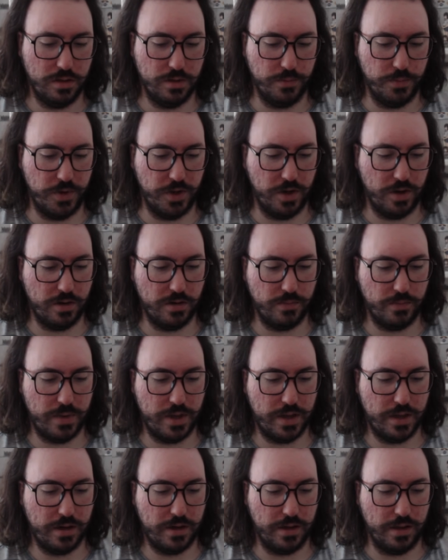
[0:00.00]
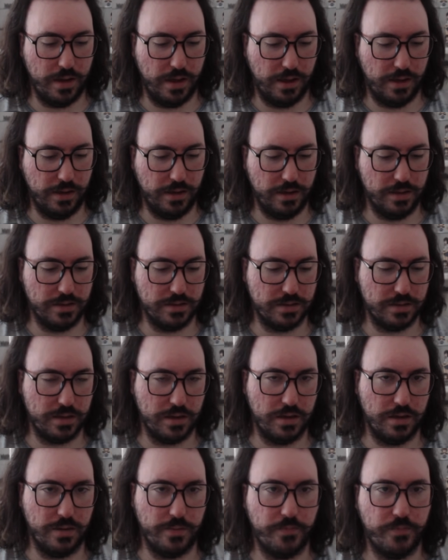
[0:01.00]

Björnbär engelska.